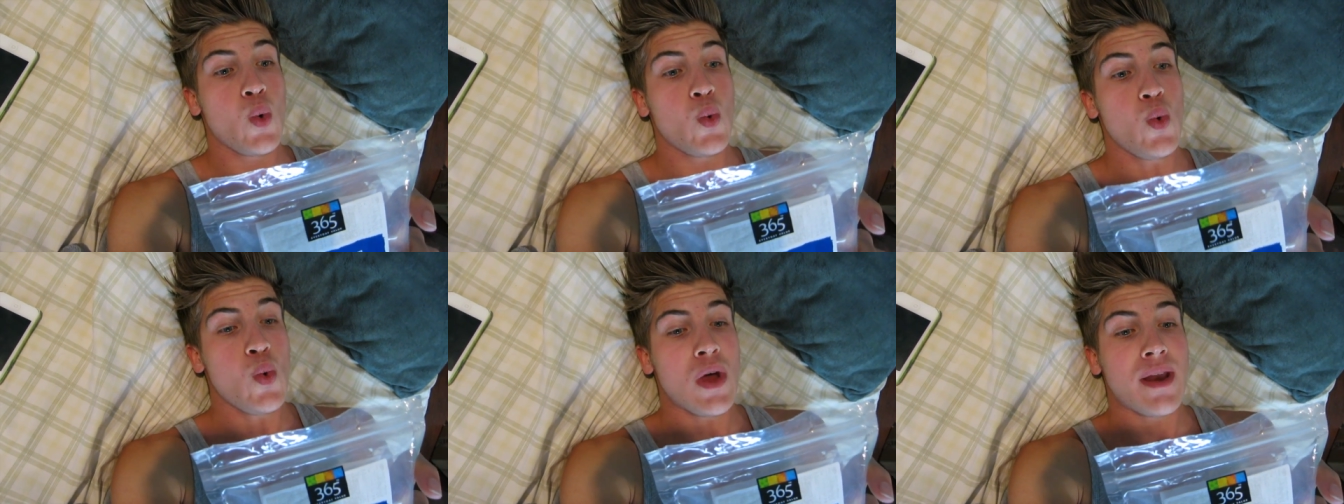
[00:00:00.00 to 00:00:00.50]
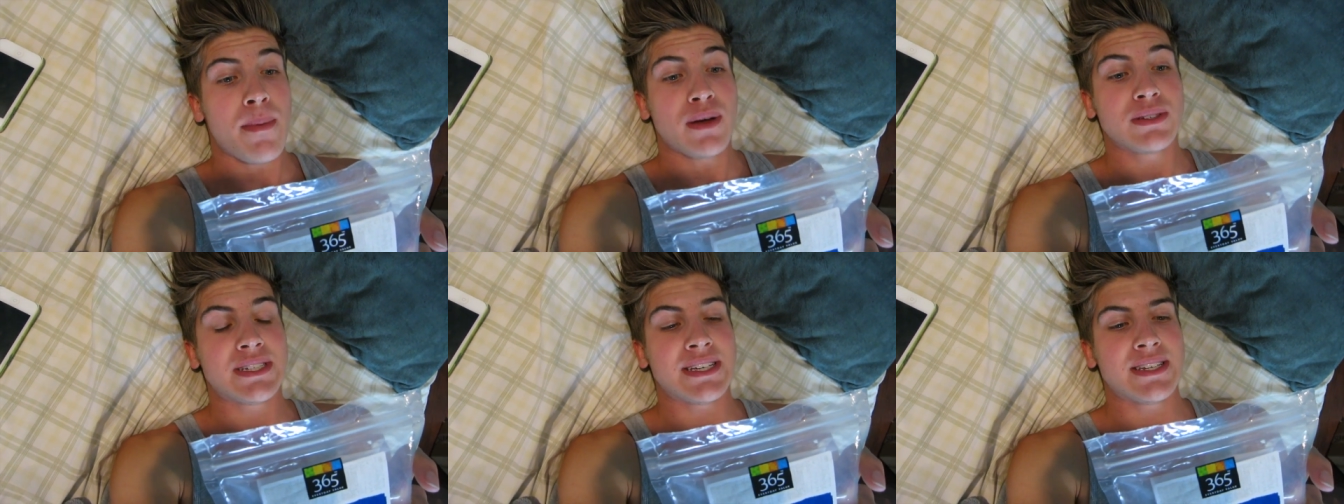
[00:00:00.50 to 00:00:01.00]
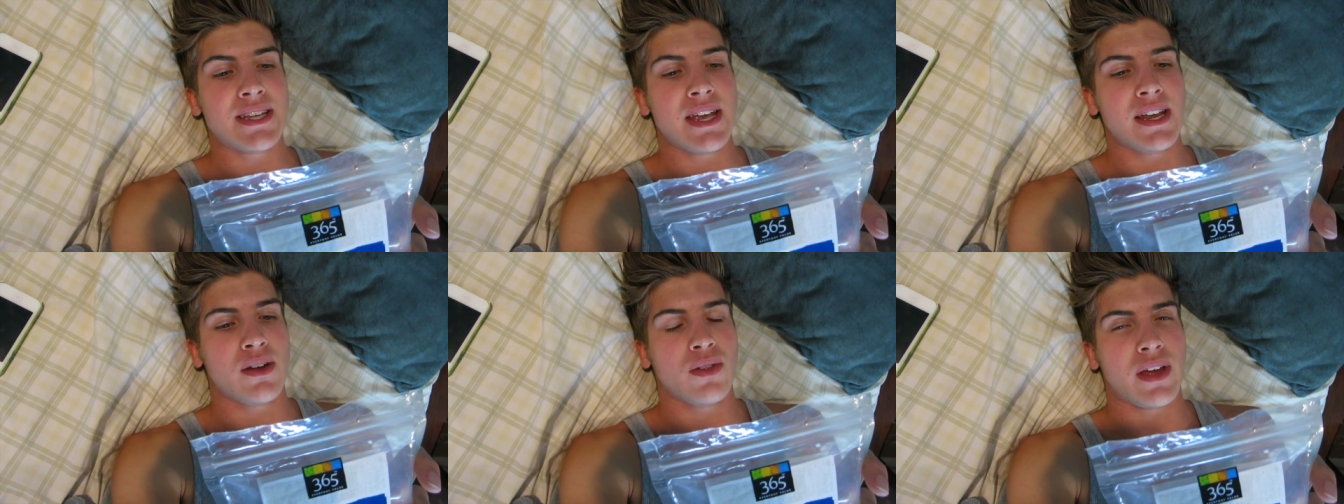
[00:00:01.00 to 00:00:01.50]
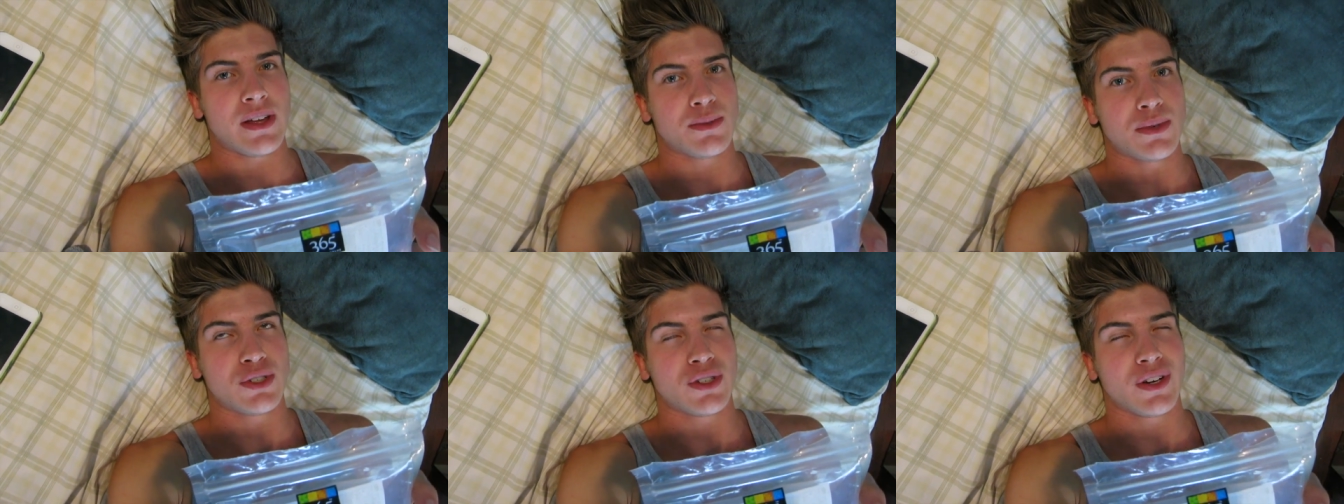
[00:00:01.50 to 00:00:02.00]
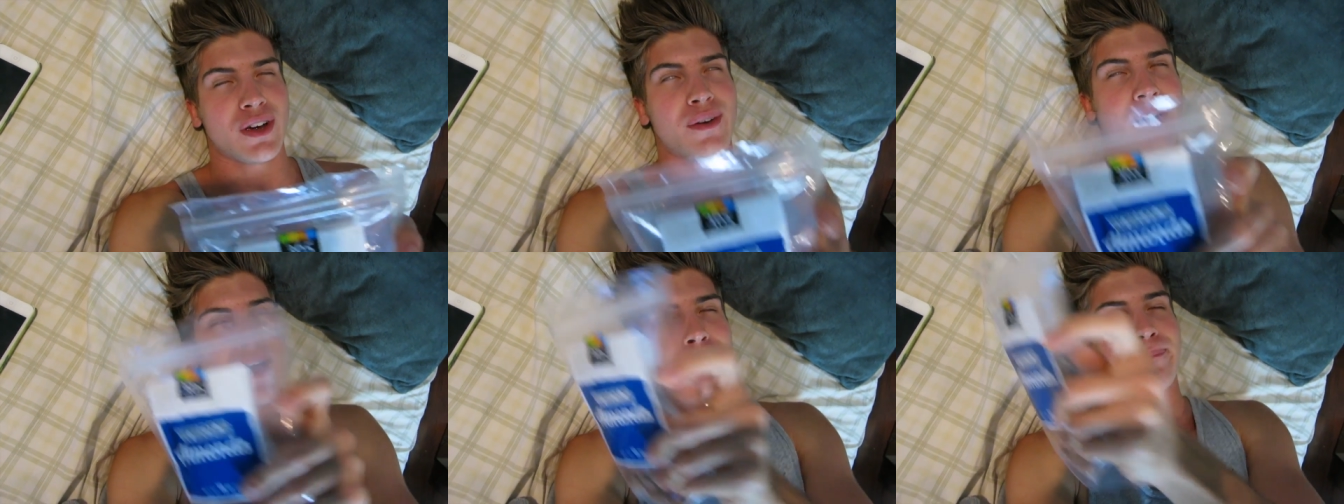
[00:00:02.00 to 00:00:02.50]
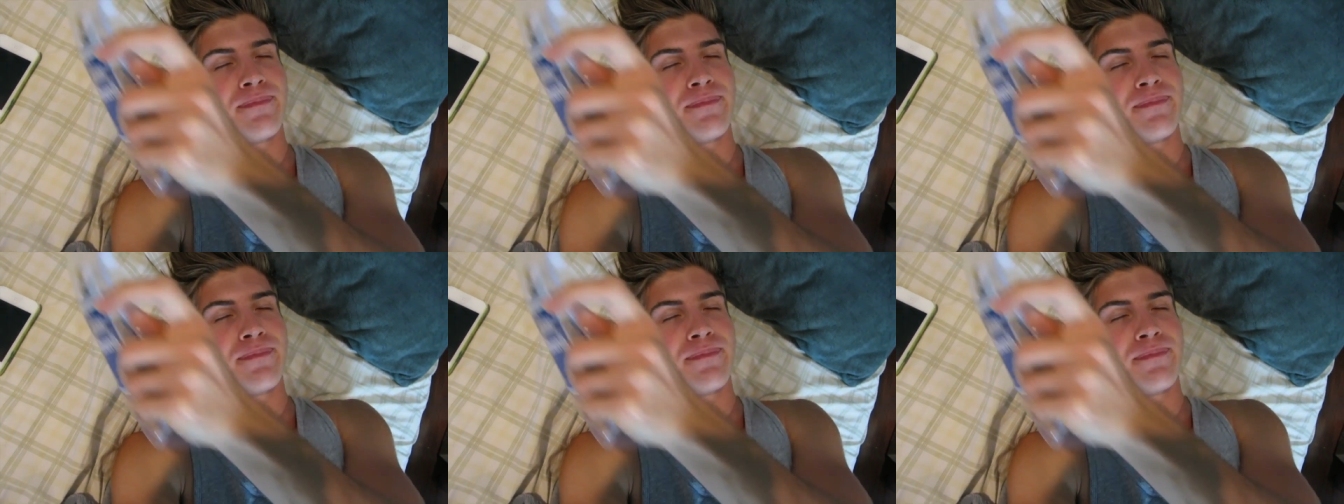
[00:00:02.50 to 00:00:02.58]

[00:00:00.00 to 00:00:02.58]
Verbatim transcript: Ooh, and about 16 only has one sugar. Okay.